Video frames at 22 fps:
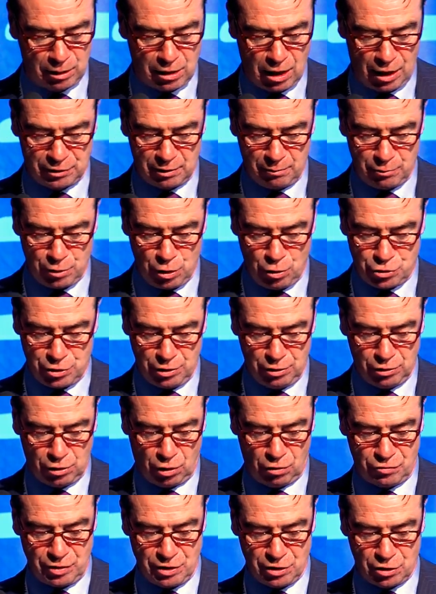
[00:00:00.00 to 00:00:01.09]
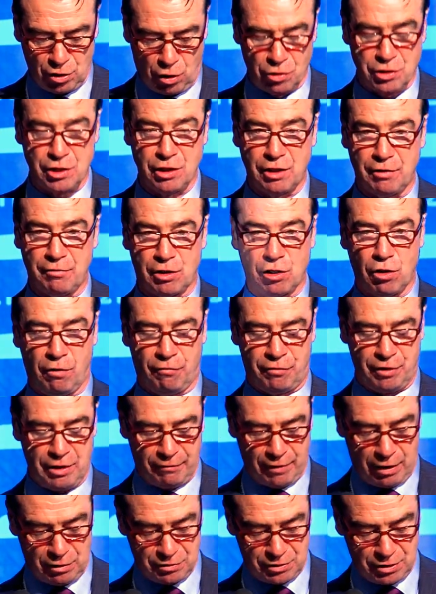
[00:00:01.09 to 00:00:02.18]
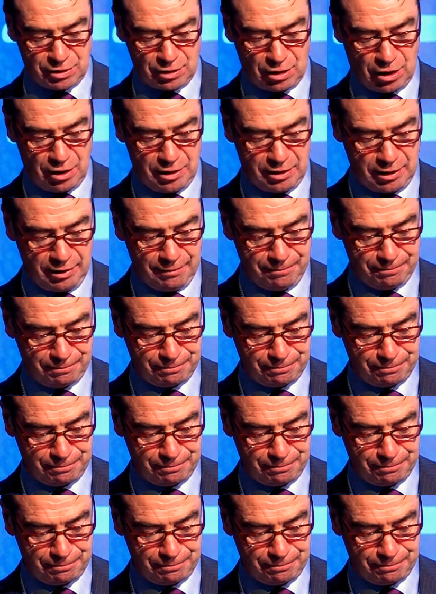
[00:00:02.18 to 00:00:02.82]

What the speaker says: contribution towards resourcing the recovery of our society.